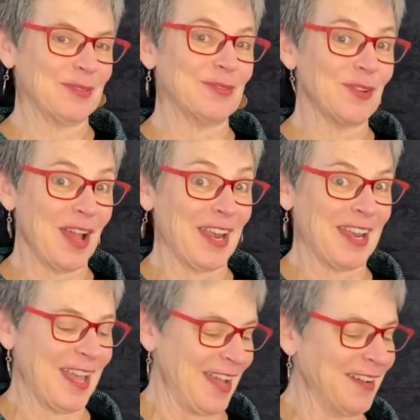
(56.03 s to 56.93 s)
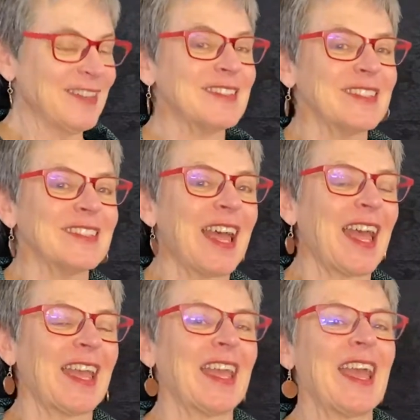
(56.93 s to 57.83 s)
right now,
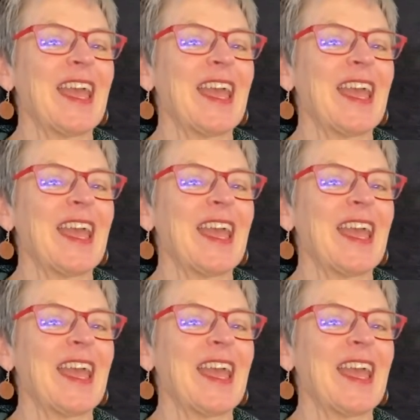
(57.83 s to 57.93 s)
today,